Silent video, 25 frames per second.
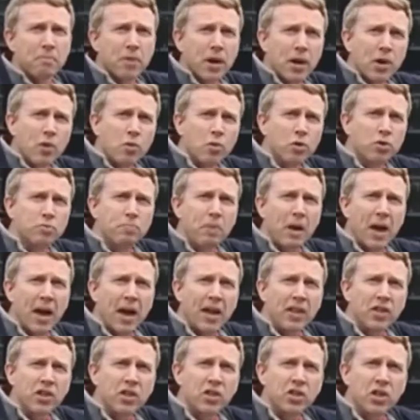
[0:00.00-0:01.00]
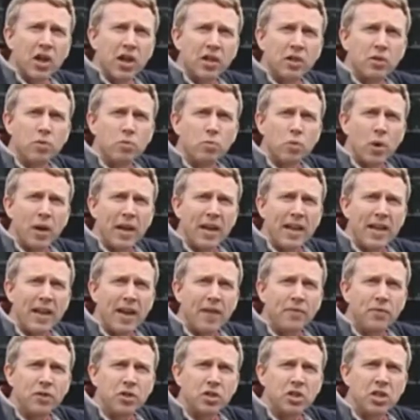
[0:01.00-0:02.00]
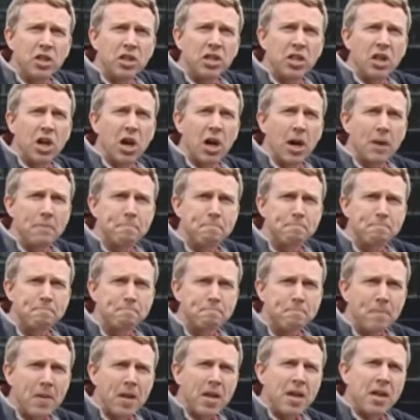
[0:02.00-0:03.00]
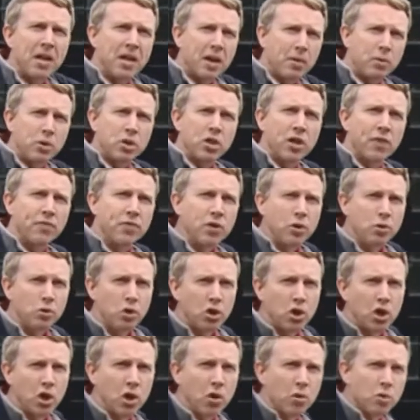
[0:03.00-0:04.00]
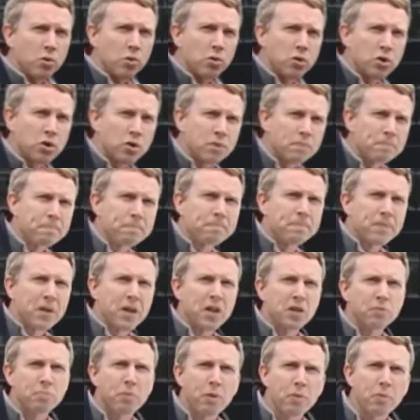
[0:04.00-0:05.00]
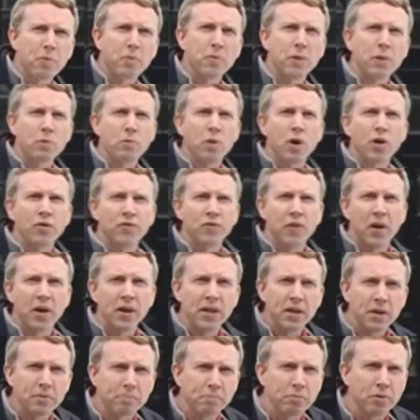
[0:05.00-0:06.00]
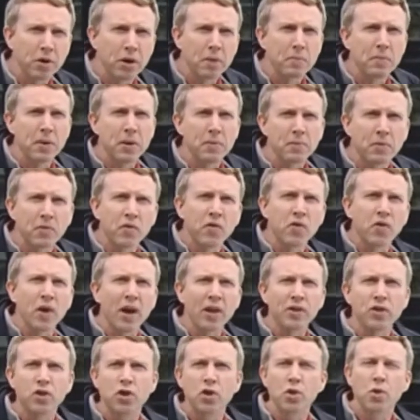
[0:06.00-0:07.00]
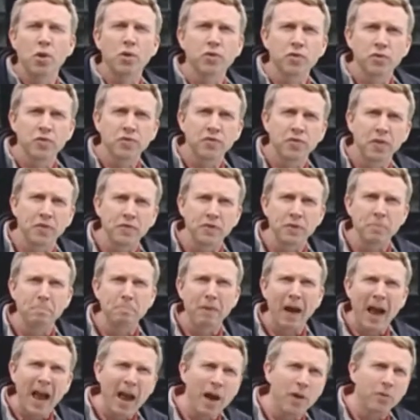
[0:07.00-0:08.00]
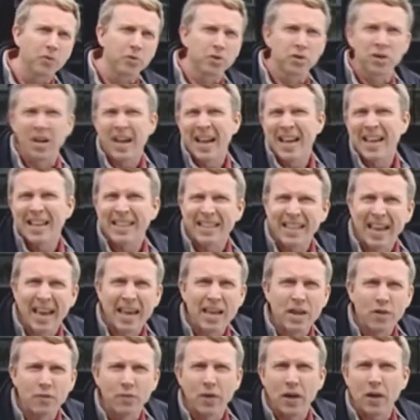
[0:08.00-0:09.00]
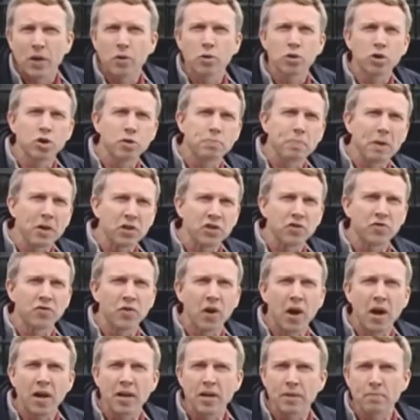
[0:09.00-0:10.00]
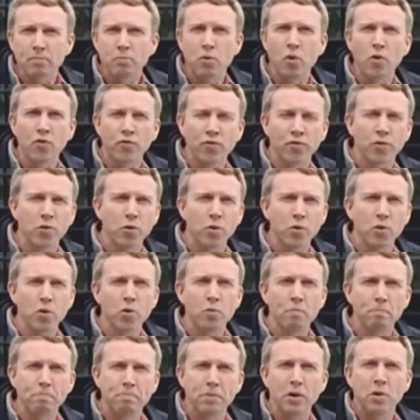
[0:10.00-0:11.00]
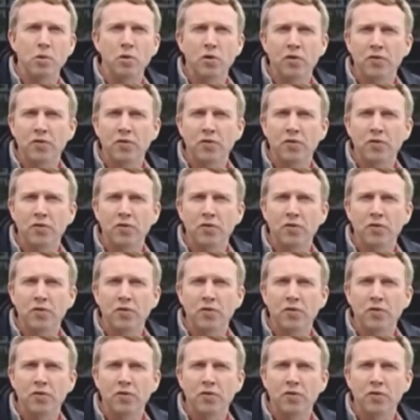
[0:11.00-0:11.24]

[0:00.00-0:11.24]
brake horsepower in the Citan 111 CDI. Now, whichever you choose, it's probably worth finding a premium of around £250 to get your vehicle specified in more frugal blue